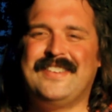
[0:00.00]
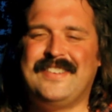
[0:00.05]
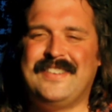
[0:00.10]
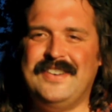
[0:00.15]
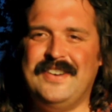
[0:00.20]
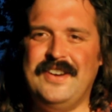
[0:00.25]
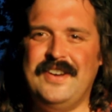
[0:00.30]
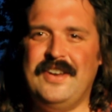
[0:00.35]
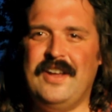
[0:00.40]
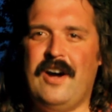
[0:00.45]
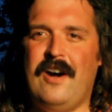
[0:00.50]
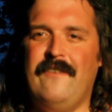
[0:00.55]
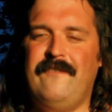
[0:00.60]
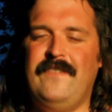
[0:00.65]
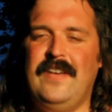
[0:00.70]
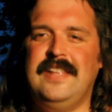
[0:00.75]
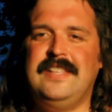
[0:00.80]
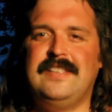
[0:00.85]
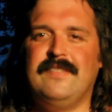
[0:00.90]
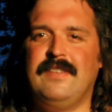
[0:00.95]
good
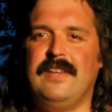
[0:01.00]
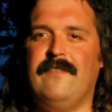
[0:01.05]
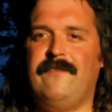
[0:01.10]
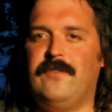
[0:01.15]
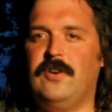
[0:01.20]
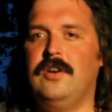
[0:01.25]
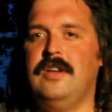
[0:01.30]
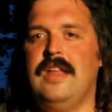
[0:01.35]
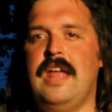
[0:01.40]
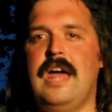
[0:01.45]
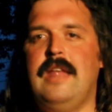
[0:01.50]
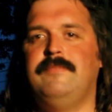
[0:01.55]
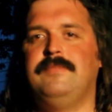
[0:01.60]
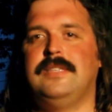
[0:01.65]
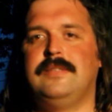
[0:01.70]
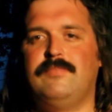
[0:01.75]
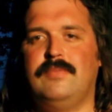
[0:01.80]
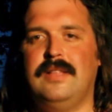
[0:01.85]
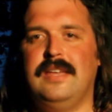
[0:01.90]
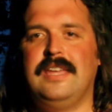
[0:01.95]
offensively. If Vernon Adams
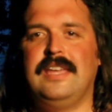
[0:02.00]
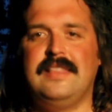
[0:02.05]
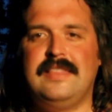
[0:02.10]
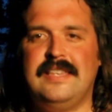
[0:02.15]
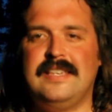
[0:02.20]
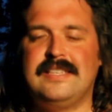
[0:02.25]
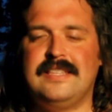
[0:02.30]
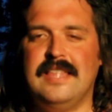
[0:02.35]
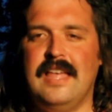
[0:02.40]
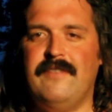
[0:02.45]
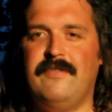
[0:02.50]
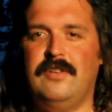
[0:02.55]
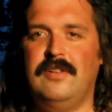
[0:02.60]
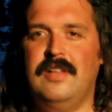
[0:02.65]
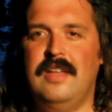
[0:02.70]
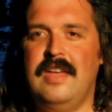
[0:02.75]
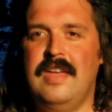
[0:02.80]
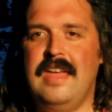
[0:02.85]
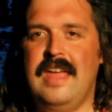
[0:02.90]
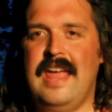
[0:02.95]
is playing at this level
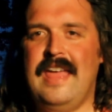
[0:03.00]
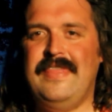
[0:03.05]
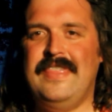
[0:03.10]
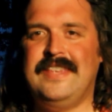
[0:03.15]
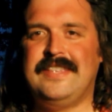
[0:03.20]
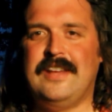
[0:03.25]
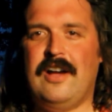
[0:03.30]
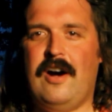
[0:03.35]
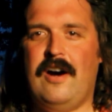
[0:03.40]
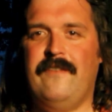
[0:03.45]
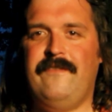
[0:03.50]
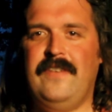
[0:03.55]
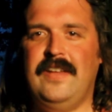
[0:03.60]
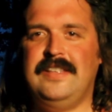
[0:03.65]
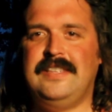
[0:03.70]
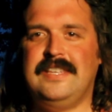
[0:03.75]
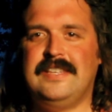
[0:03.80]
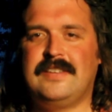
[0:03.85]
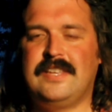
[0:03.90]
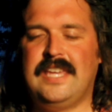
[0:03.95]
and this
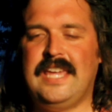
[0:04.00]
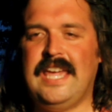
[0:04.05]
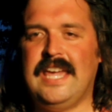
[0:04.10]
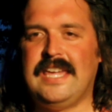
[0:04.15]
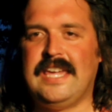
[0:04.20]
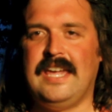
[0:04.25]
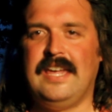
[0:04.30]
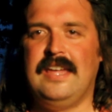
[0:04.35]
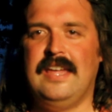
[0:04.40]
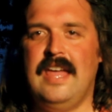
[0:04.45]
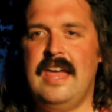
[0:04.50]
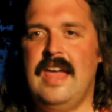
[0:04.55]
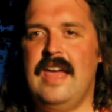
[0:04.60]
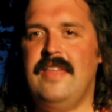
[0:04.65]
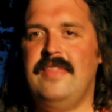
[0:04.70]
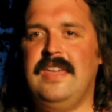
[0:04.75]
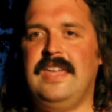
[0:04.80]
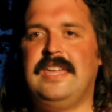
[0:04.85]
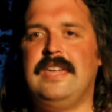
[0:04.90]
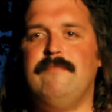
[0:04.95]
offense is kicking,
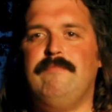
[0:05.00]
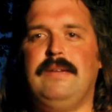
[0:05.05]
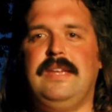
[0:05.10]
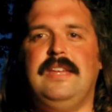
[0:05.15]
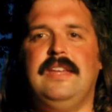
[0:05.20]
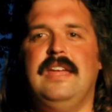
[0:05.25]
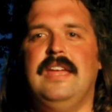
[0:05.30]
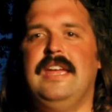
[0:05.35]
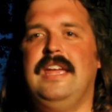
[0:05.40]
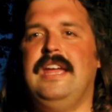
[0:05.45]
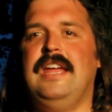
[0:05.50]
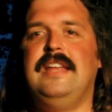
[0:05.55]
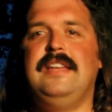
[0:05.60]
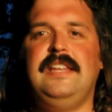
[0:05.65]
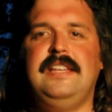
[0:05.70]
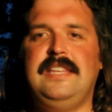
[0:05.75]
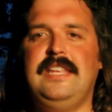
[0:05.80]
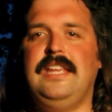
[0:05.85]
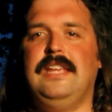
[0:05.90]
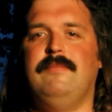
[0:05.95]
they can beat
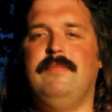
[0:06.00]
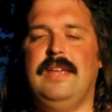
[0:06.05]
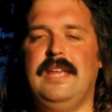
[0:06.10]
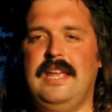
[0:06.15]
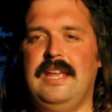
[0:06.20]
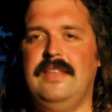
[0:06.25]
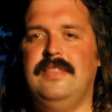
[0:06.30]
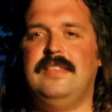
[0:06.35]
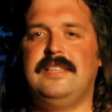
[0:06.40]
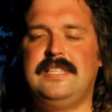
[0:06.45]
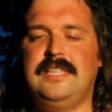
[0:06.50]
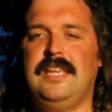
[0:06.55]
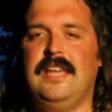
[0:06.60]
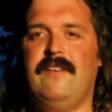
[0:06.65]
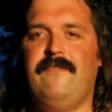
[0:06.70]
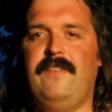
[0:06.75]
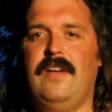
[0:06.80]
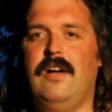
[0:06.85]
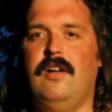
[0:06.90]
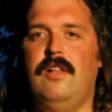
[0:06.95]
any team in the
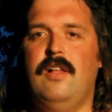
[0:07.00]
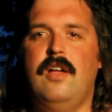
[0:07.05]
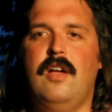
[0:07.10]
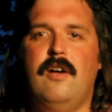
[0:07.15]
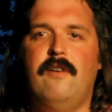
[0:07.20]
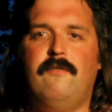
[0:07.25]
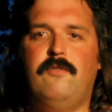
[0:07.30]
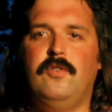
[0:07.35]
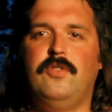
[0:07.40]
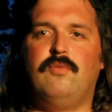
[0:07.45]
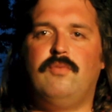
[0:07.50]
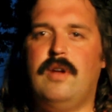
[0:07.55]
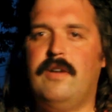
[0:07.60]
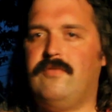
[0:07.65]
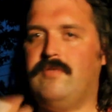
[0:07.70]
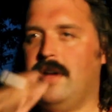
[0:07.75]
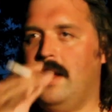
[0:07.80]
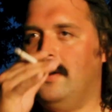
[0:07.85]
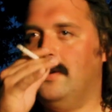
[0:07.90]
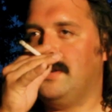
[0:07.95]
CFL. For the
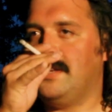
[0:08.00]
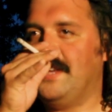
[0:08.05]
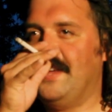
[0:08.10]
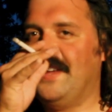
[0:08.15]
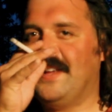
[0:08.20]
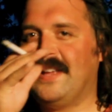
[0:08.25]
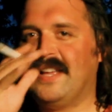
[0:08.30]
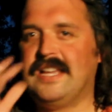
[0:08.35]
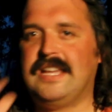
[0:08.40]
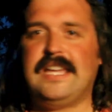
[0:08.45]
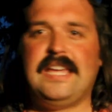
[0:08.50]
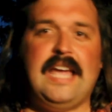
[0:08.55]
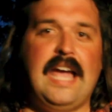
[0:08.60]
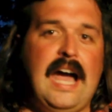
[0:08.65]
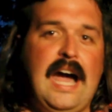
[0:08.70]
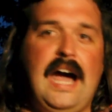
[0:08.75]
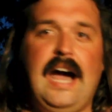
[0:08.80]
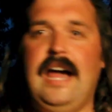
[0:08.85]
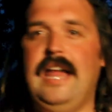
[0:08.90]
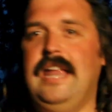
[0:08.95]
Rough Riders, God,